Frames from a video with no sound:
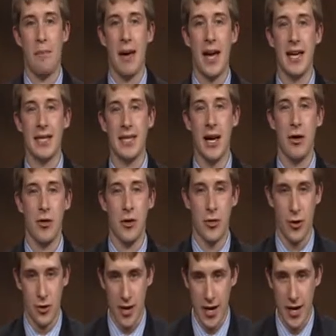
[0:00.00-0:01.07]
passed out in the
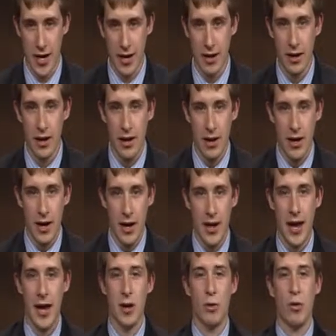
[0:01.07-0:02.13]
3rd inning and
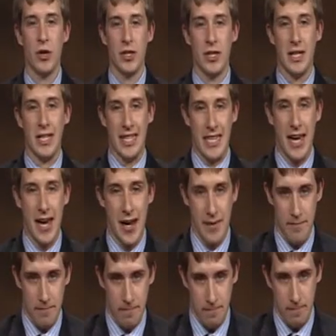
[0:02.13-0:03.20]
Hank wasn't in the game.